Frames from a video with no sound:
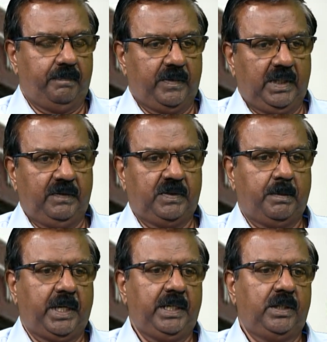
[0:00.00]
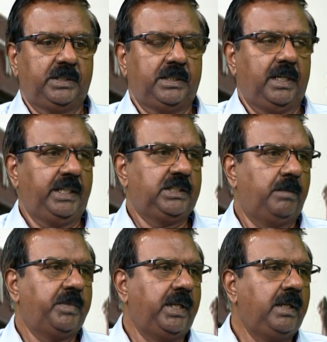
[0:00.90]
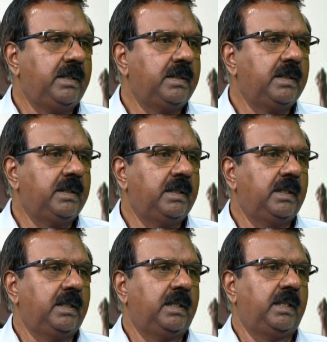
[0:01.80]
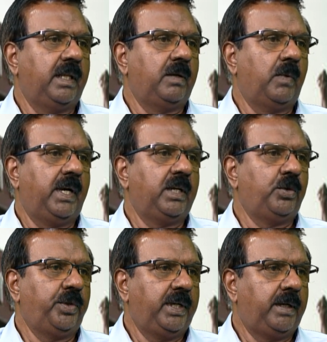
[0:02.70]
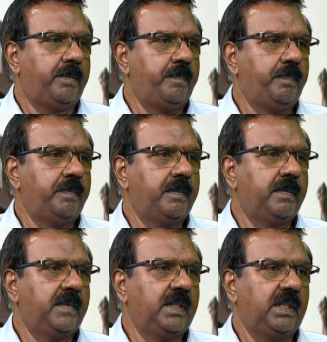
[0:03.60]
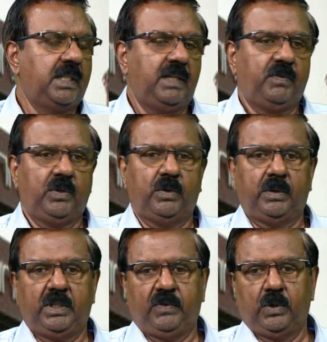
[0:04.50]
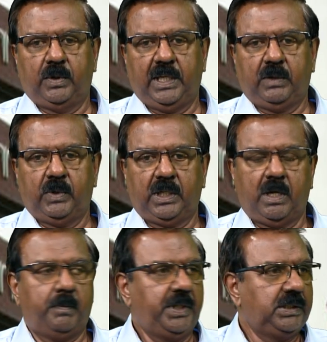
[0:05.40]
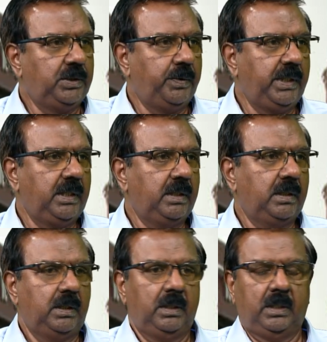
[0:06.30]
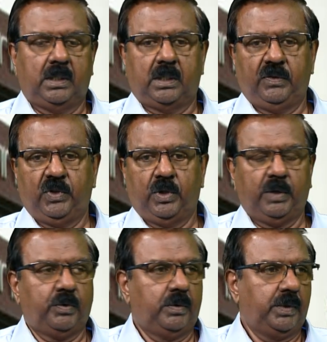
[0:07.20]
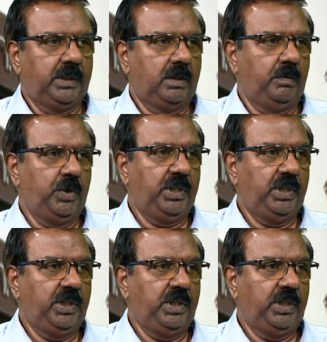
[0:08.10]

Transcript: If somebody doesn't like something, then why are you there? If you don't like what the company is doing, or if you don't like what the community